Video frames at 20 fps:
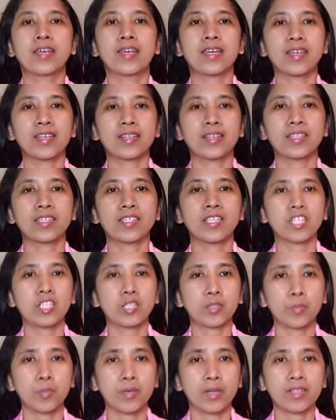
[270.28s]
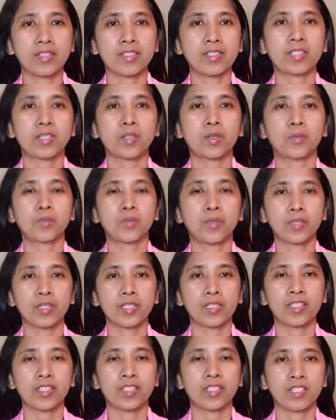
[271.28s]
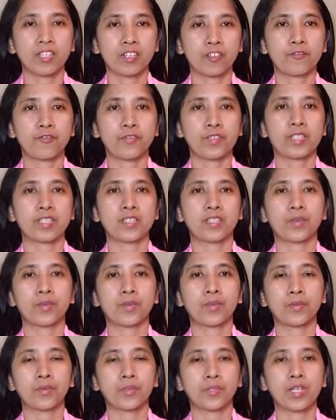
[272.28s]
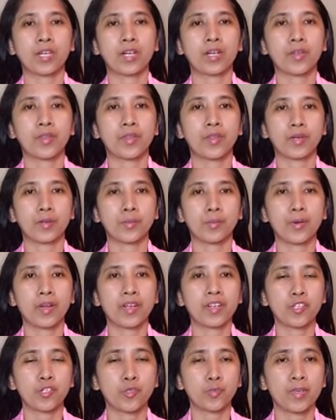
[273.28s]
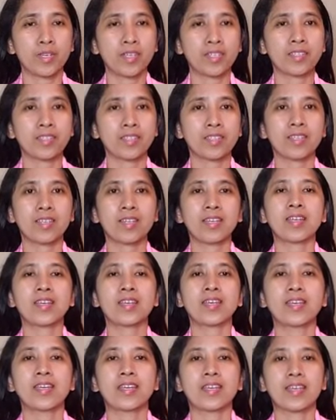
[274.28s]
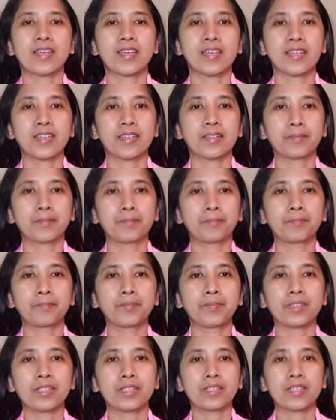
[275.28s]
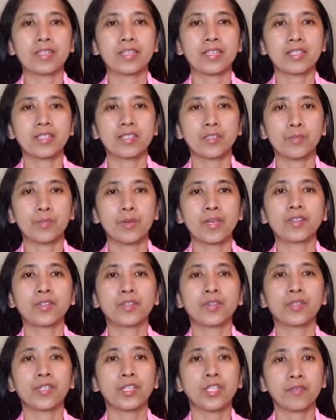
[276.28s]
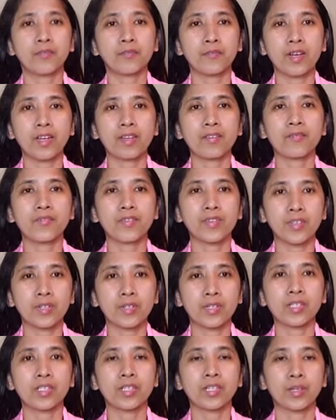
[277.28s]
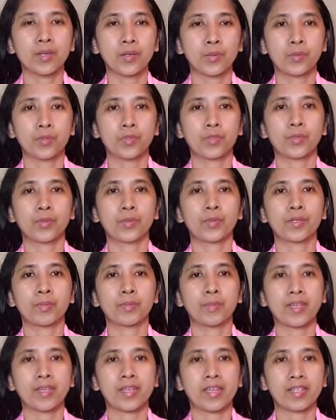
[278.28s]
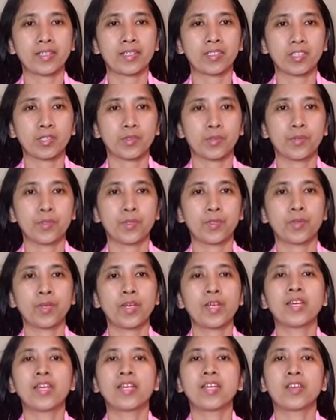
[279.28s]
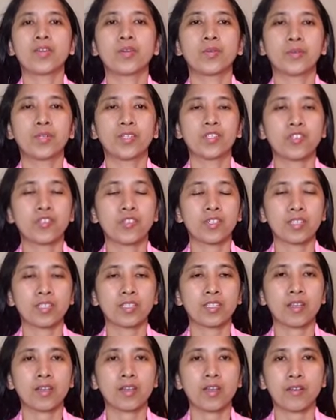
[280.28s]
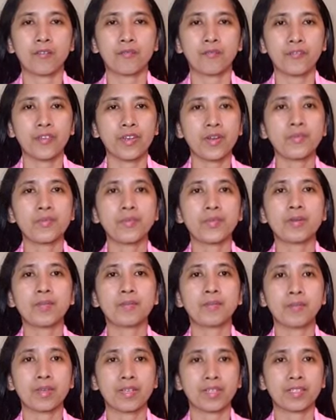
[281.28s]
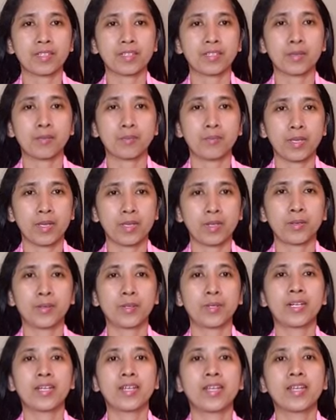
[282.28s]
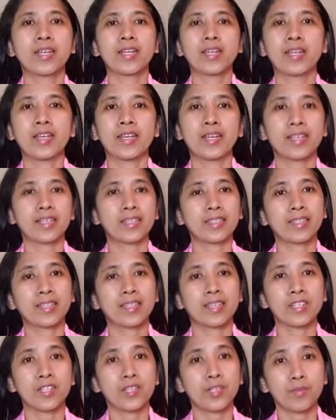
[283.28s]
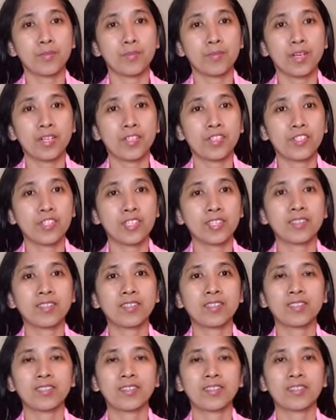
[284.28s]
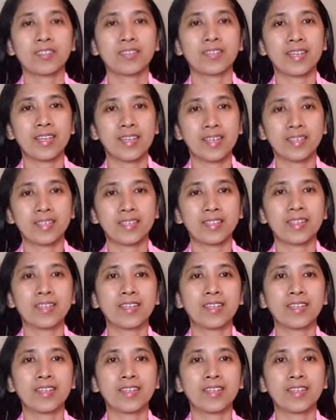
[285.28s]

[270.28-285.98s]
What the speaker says: and 6 months community service. So those are their punishments. And it's been 35 years ago during my interview. It was just very misdemeanor. And can you imagine that